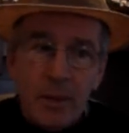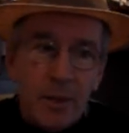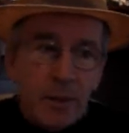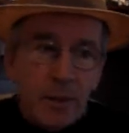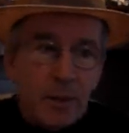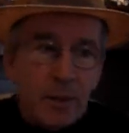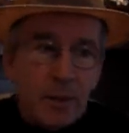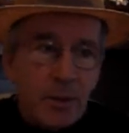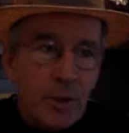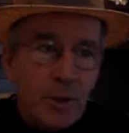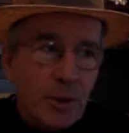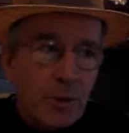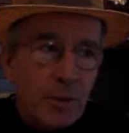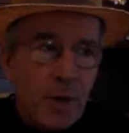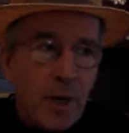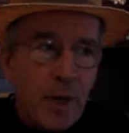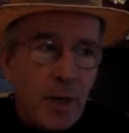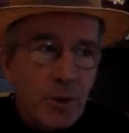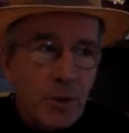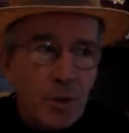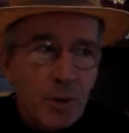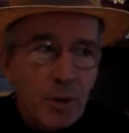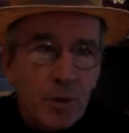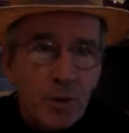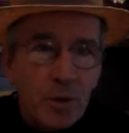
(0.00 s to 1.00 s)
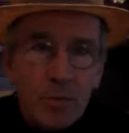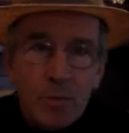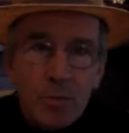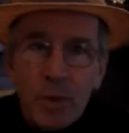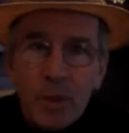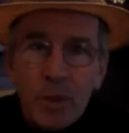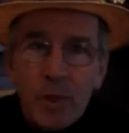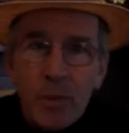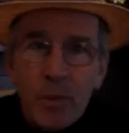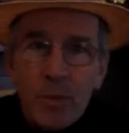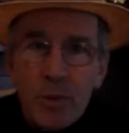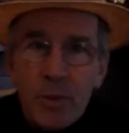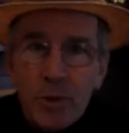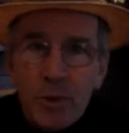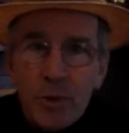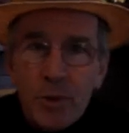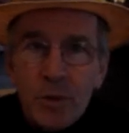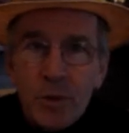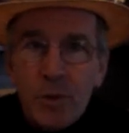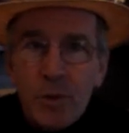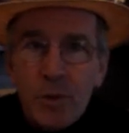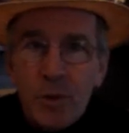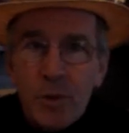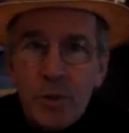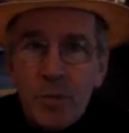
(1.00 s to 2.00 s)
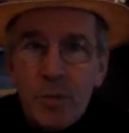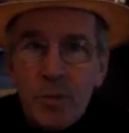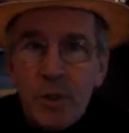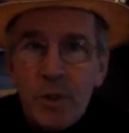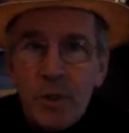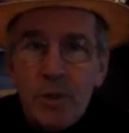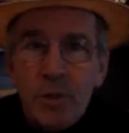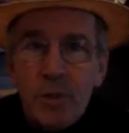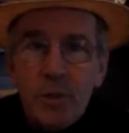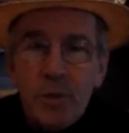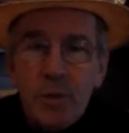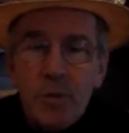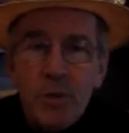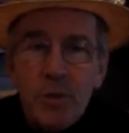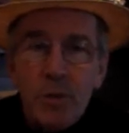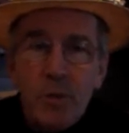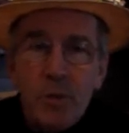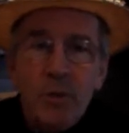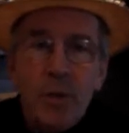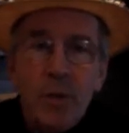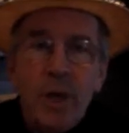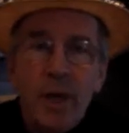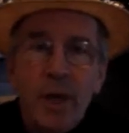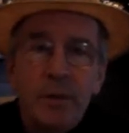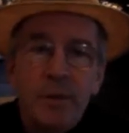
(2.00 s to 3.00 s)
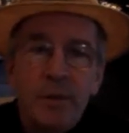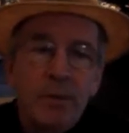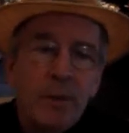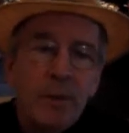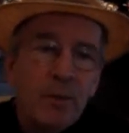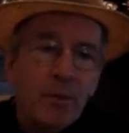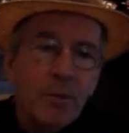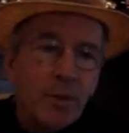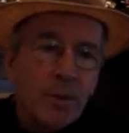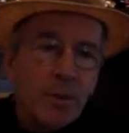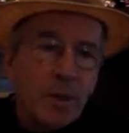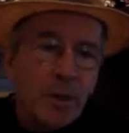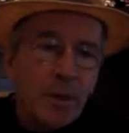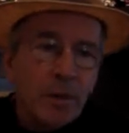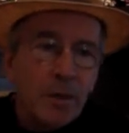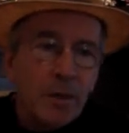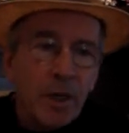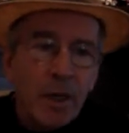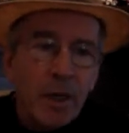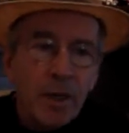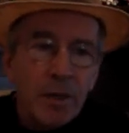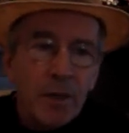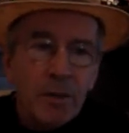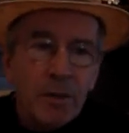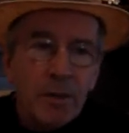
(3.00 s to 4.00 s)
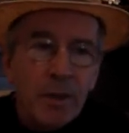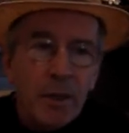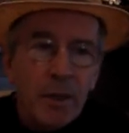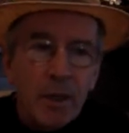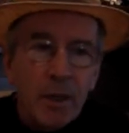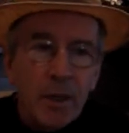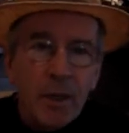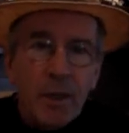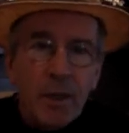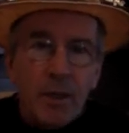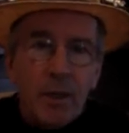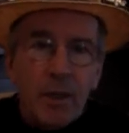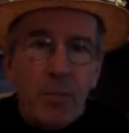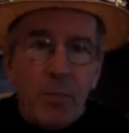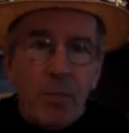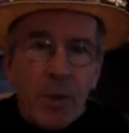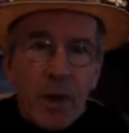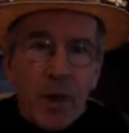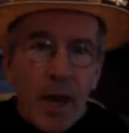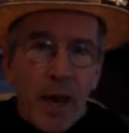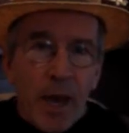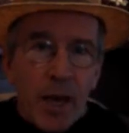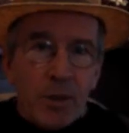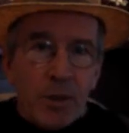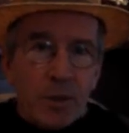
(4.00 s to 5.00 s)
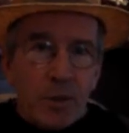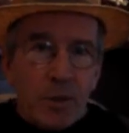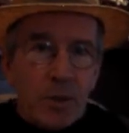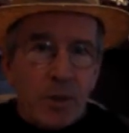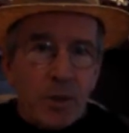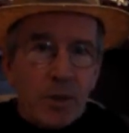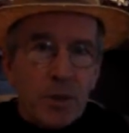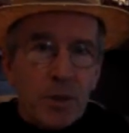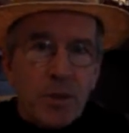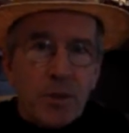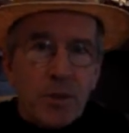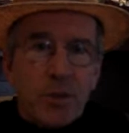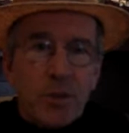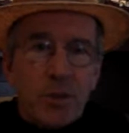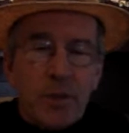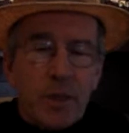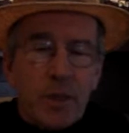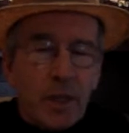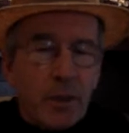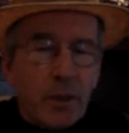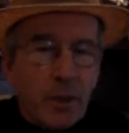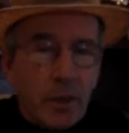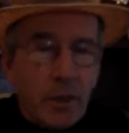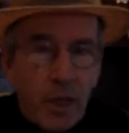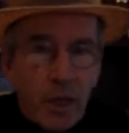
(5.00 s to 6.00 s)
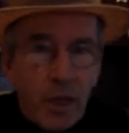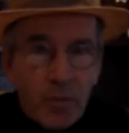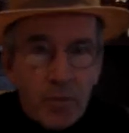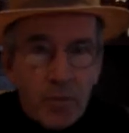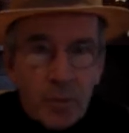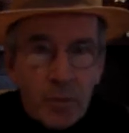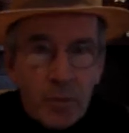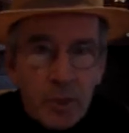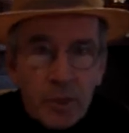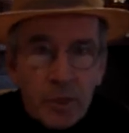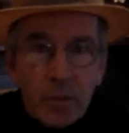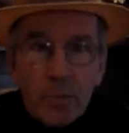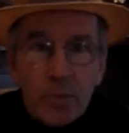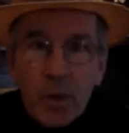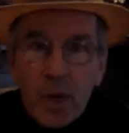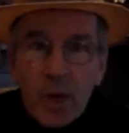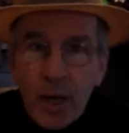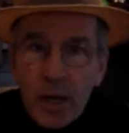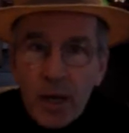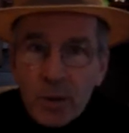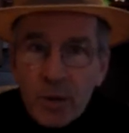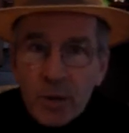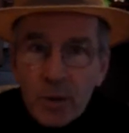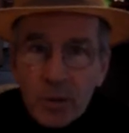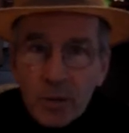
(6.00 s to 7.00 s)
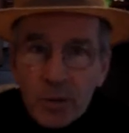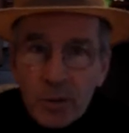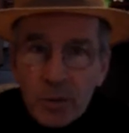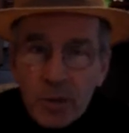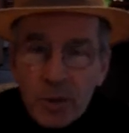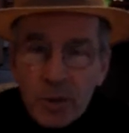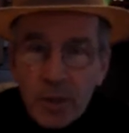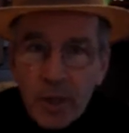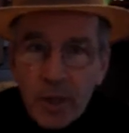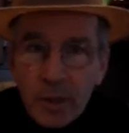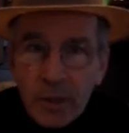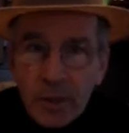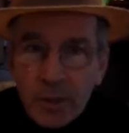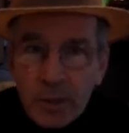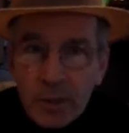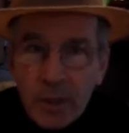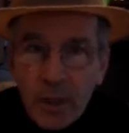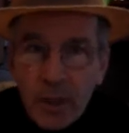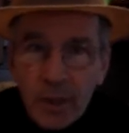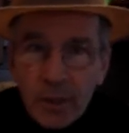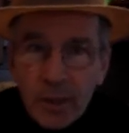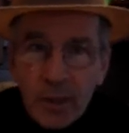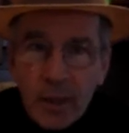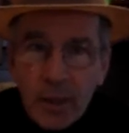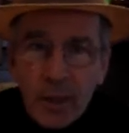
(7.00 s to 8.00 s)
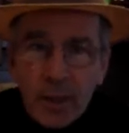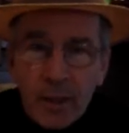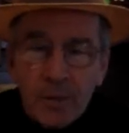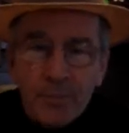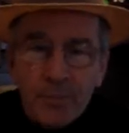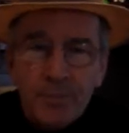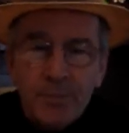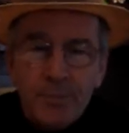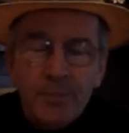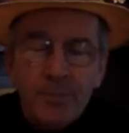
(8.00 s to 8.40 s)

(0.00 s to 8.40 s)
So he tries to blow up his shoes, but his shoes are wet, they won't ignite. The passengers, not the government, the passengers take this guy down.